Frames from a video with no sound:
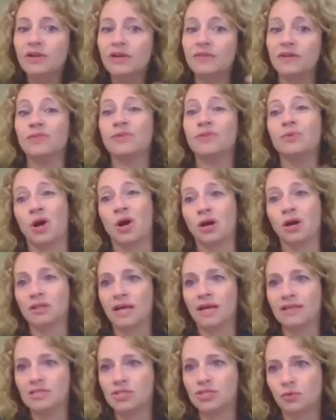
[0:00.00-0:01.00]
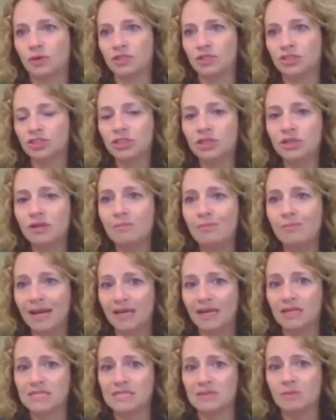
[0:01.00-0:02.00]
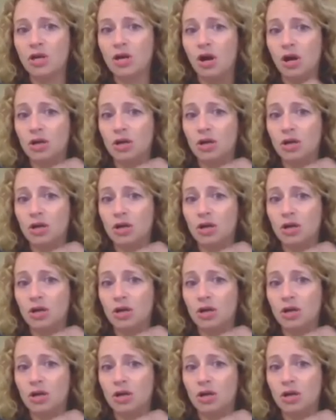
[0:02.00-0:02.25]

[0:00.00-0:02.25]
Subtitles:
than through an online storage mechanism,